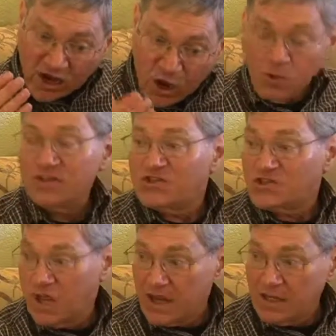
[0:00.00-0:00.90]

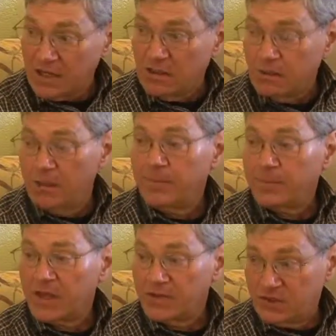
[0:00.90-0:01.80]
coinciding
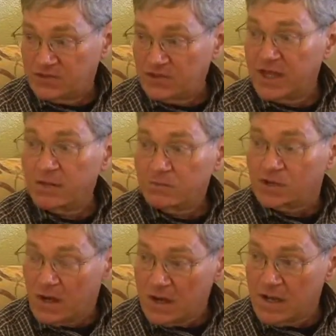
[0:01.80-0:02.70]
at the same
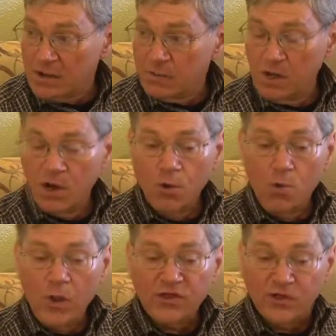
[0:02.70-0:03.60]
time
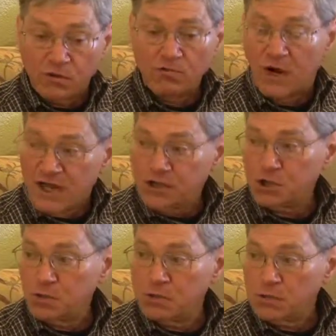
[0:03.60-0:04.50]
with a
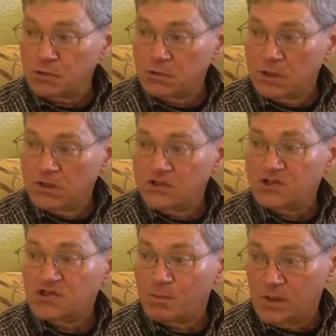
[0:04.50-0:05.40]
gradual
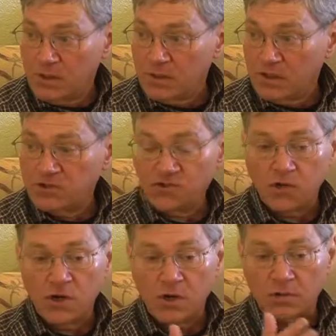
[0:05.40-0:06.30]
disappearance
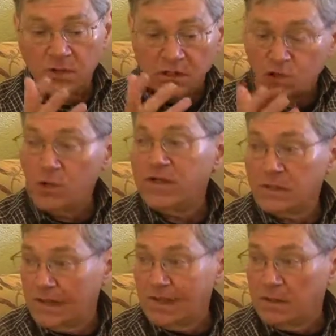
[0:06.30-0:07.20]
or
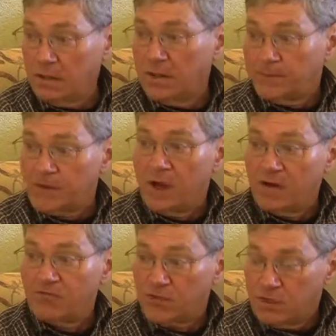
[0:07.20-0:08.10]
dwindling
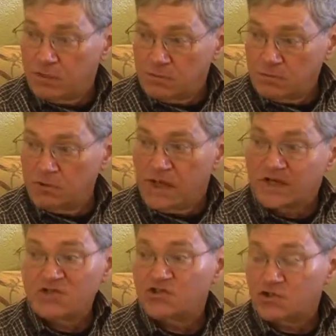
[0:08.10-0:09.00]
of the
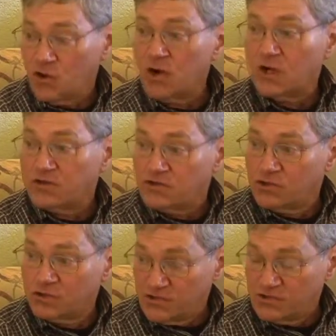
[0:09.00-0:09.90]
historic
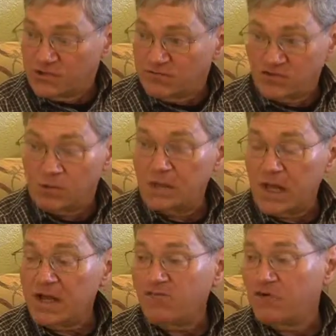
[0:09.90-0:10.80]
sources of
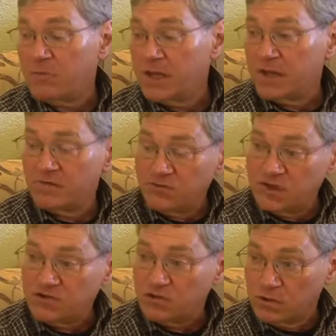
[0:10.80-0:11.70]
supply for many of
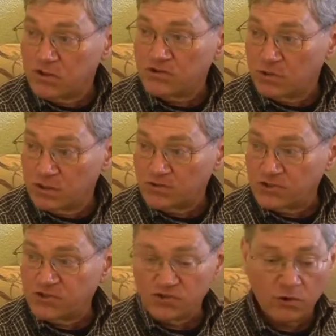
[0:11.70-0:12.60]
these
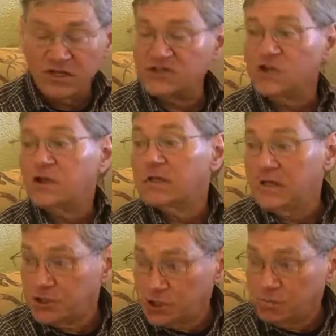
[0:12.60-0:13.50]
resources. So there's a
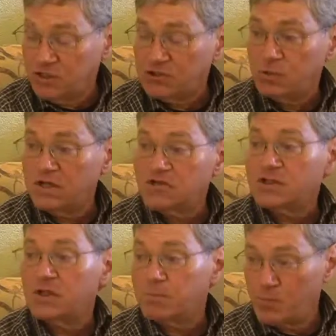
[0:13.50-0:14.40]
collision between
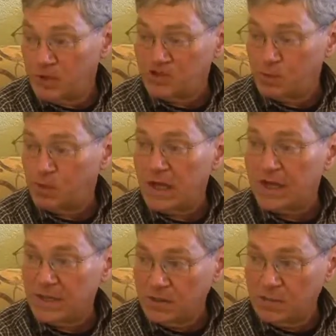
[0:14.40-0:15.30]

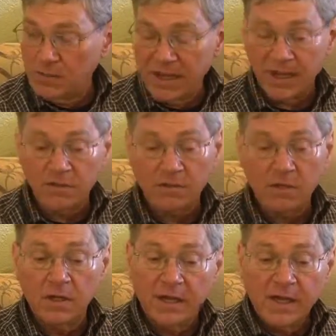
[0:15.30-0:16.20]
supply and demand.
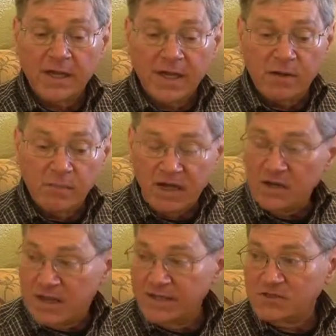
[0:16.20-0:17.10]
In many
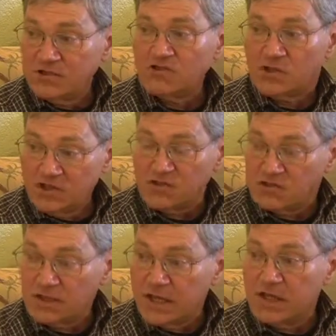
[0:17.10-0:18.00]
cases, this
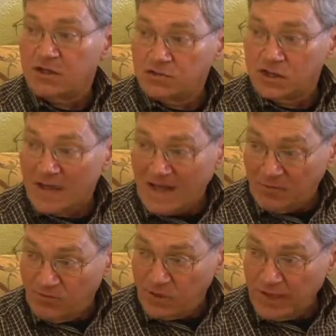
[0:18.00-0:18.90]
is leading to
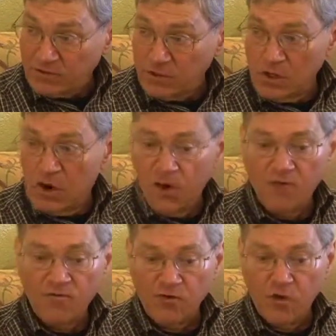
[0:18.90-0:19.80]
conflict
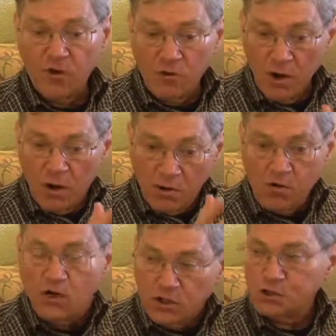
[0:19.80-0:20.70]
over
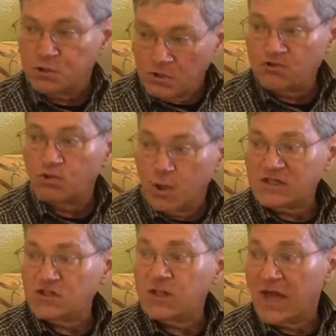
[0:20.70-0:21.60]
who controls
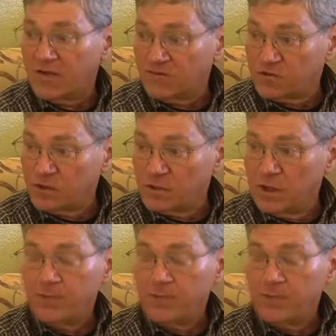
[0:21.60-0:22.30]
what's left.